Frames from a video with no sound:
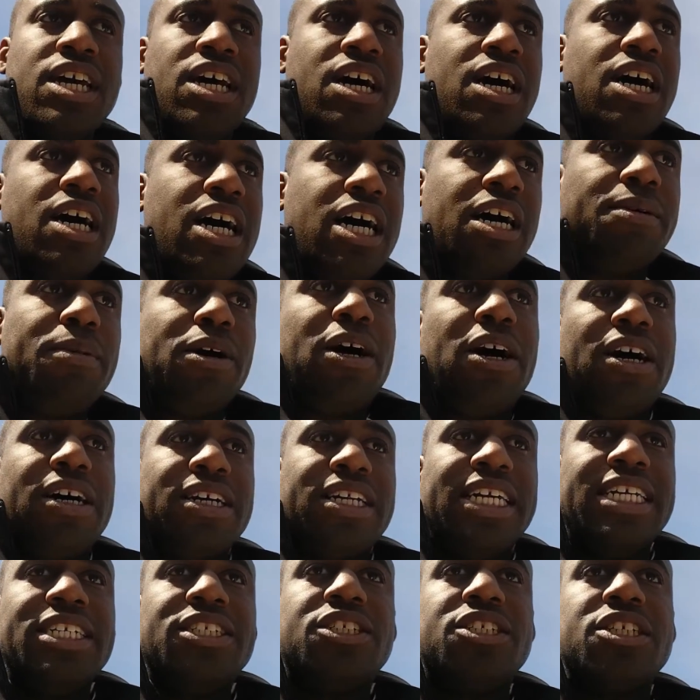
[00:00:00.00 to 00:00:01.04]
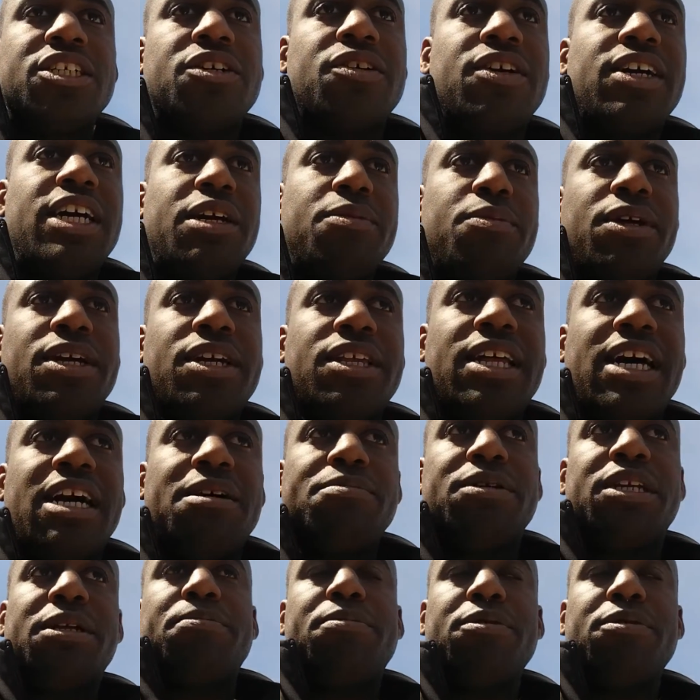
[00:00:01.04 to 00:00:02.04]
on Instagram, and I'm gonna